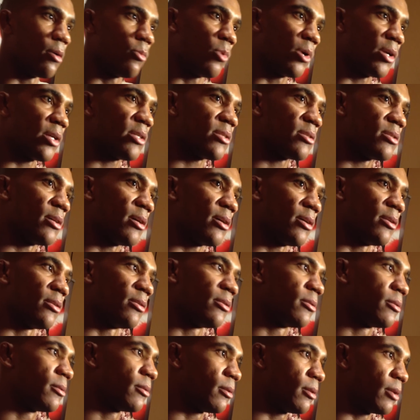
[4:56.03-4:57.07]
What he's done,
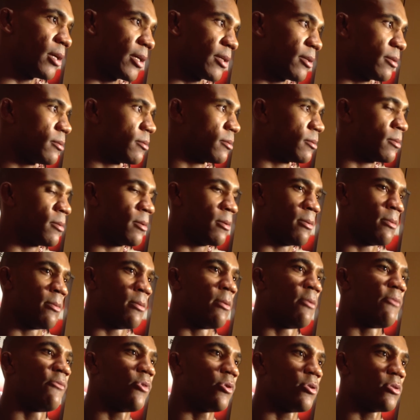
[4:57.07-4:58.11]

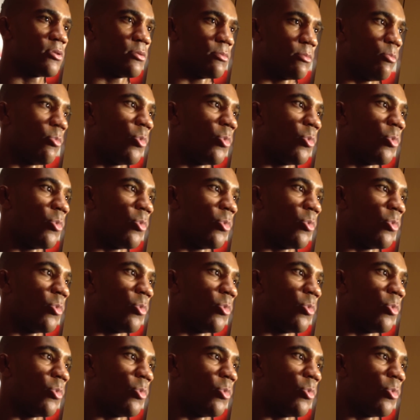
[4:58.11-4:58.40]
first,